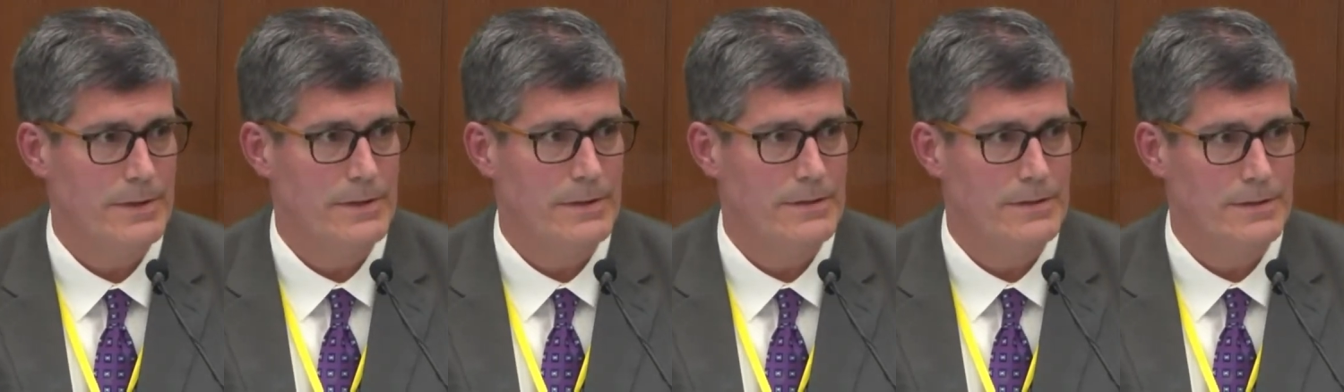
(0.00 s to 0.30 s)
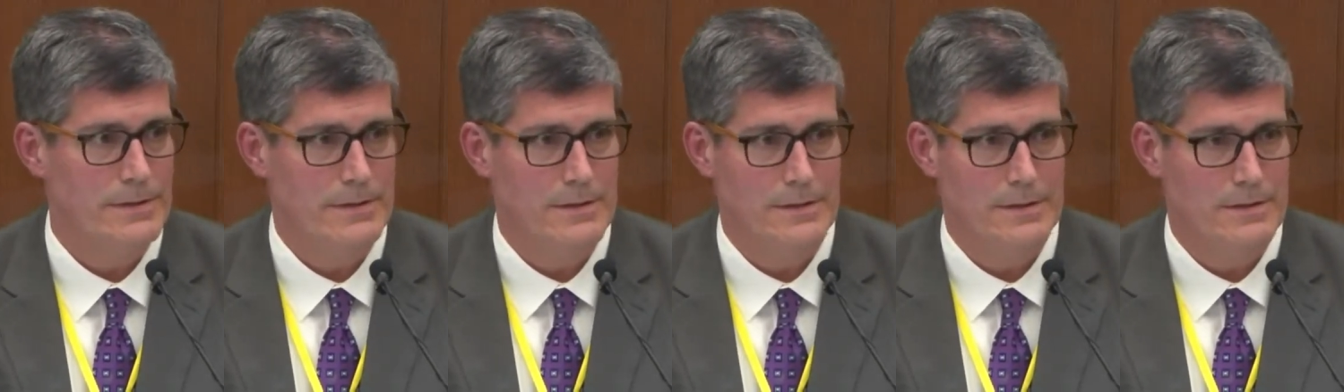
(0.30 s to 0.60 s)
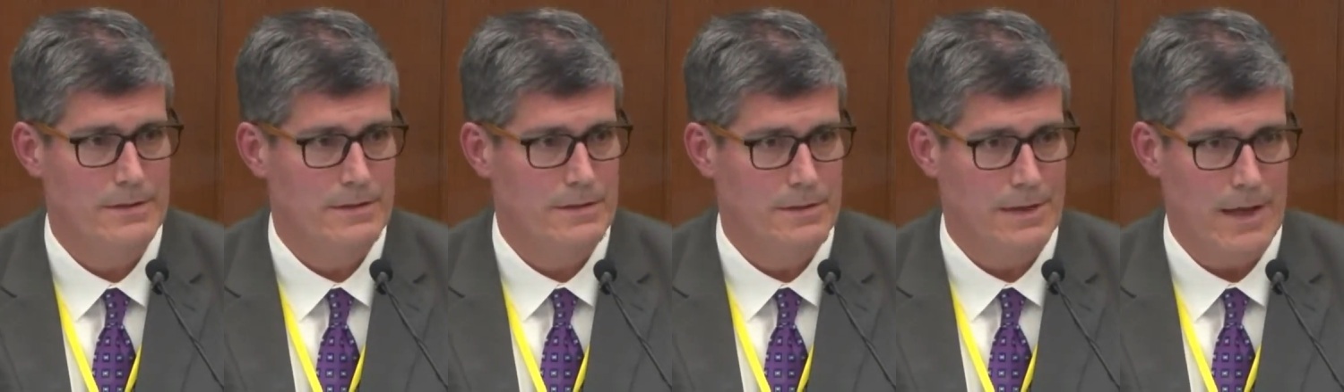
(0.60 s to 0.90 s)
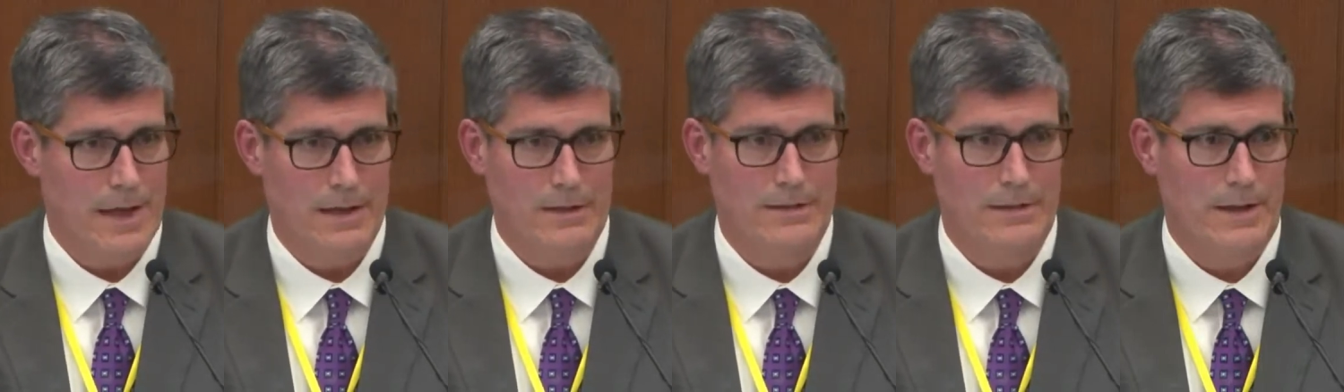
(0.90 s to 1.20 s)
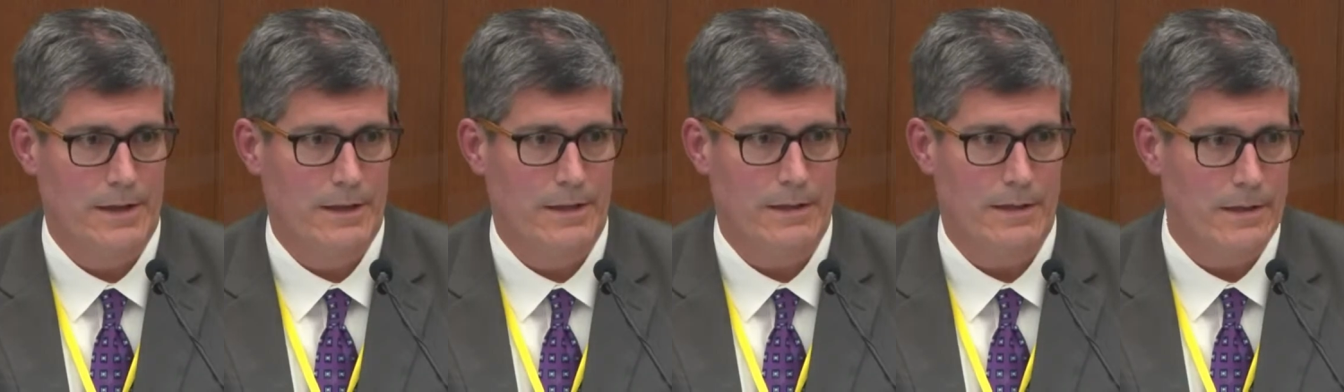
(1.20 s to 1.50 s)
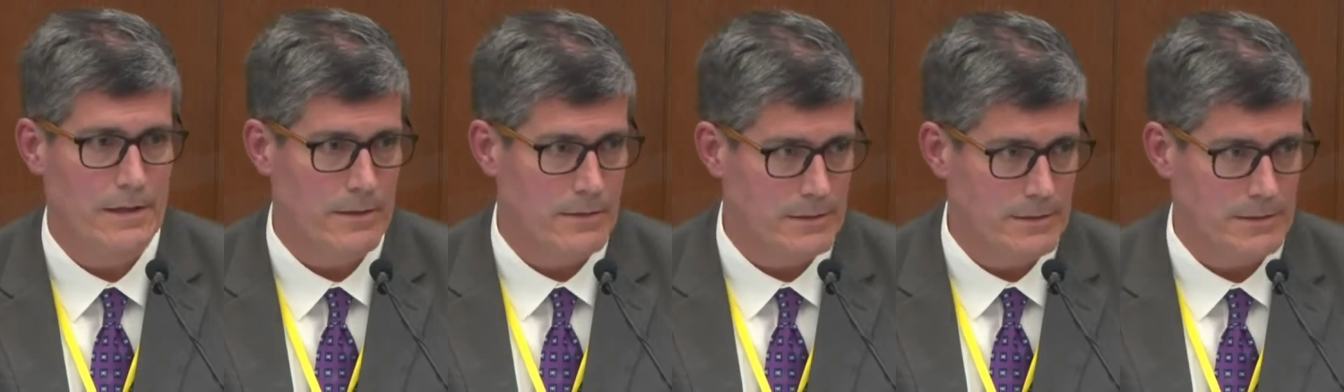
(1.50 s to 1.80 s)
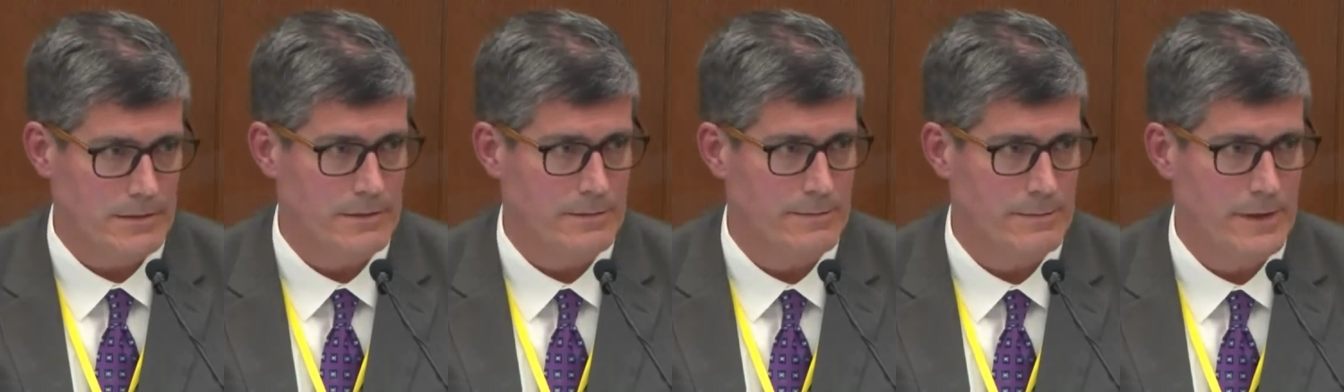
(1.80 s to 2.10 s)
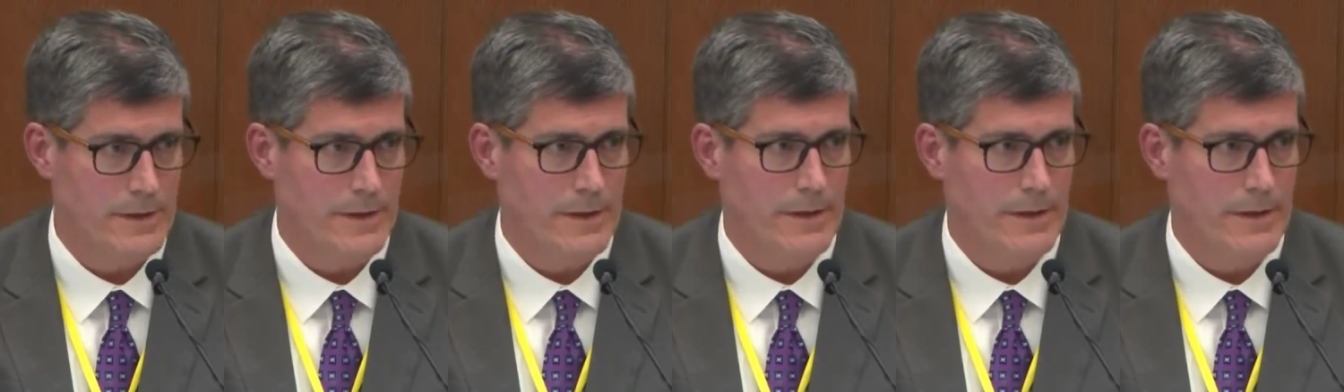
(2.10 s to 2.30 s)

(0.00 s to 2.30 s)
It's not a legal term.